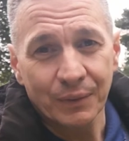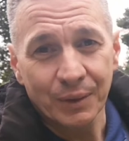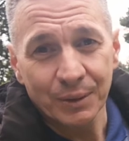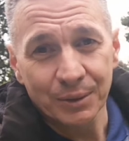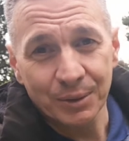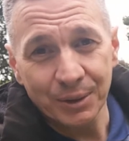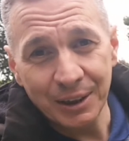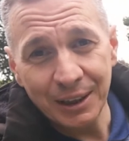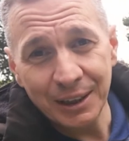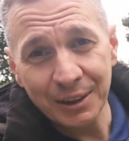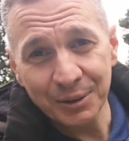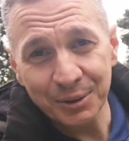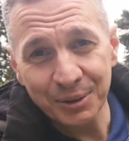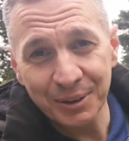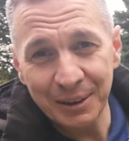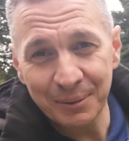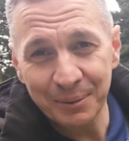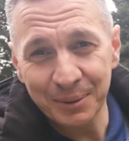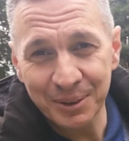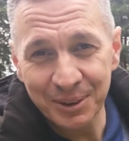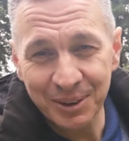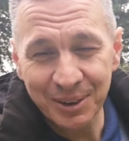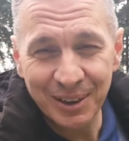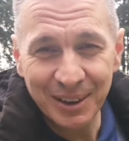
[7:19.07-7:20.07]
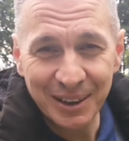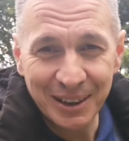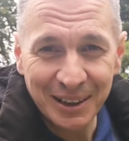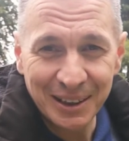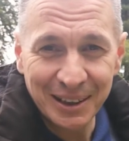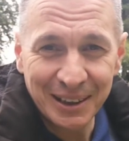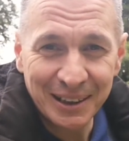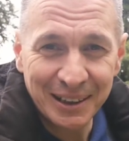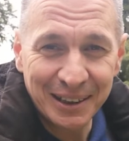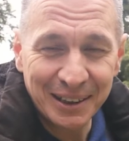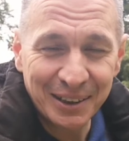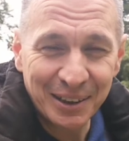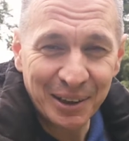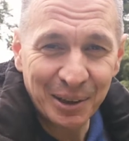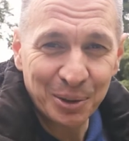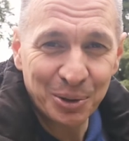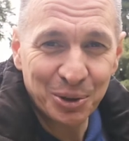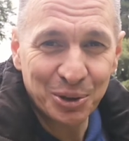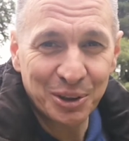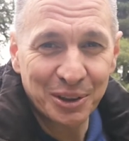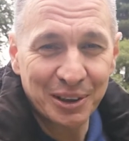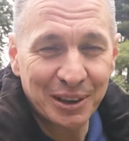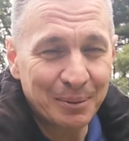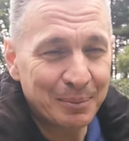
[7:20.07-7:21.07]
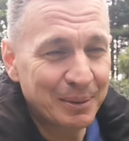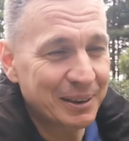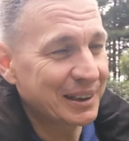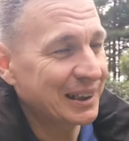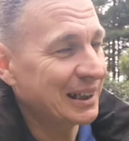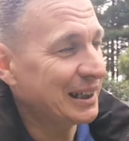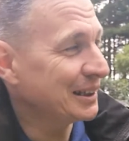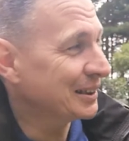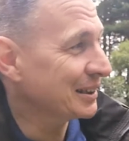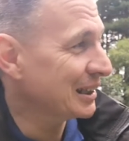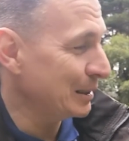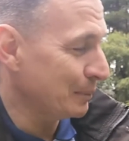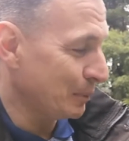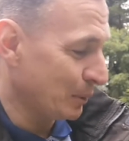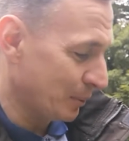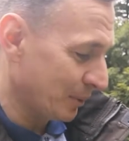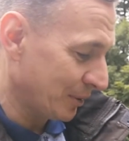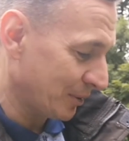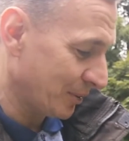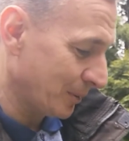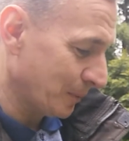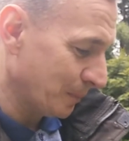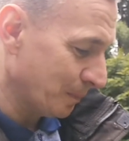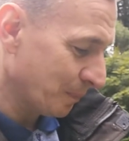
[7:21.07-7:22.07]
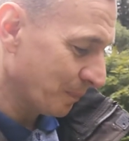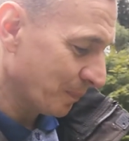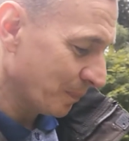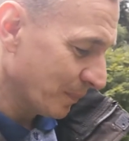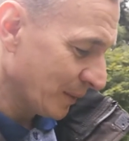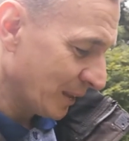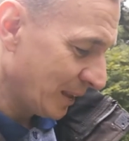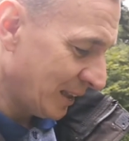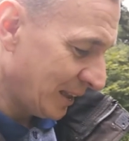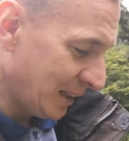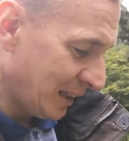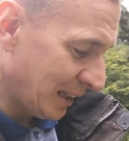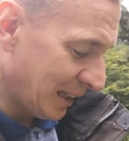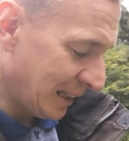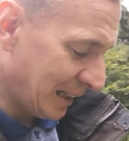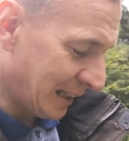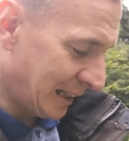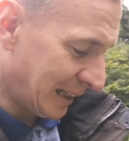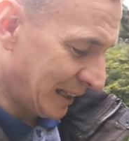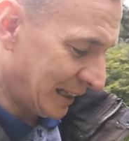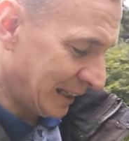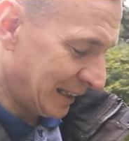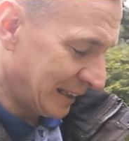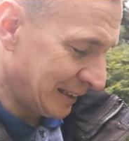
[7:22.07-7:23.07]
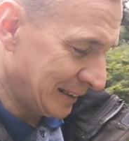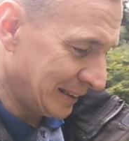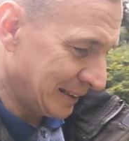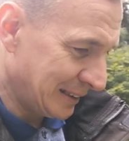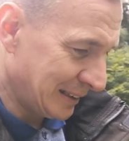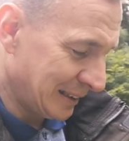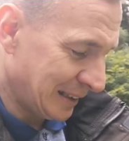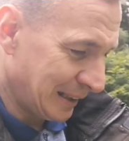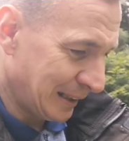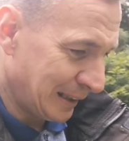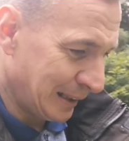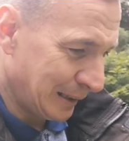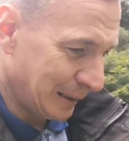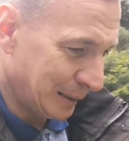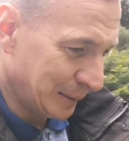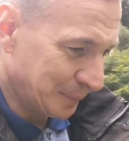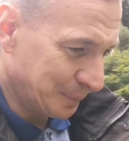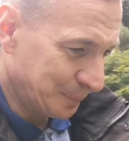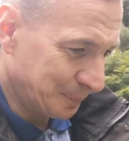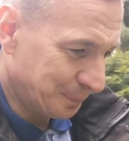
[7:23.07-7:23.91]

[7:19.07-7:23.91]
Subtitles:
So yeah, so that was the illusion that my dad came up with, and my